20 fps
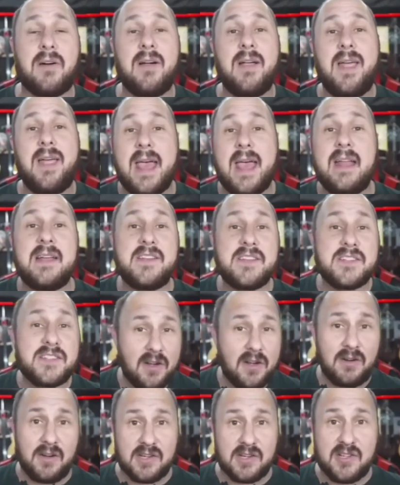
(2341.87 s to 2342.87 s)
And I
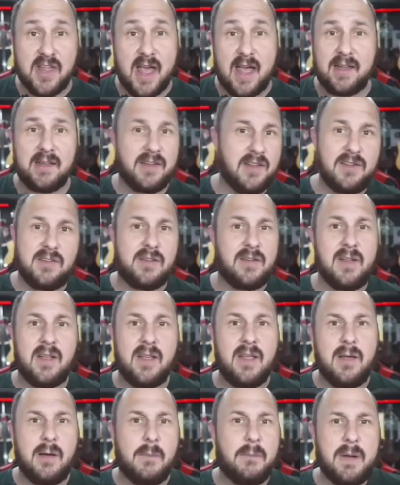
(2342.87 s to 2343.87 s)
discourage that.
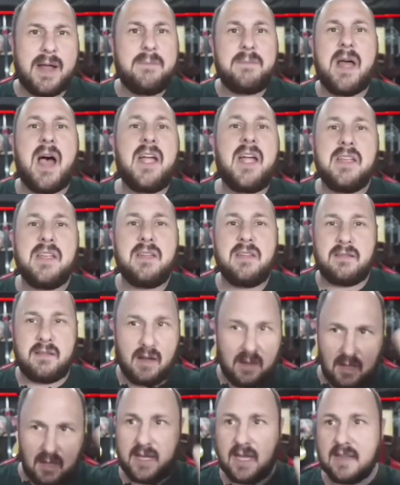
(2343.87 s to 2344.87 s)
But I'm not. I'll
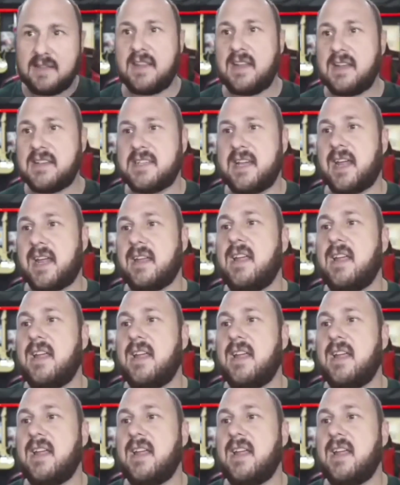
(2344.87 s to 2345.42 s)
get to that in a second.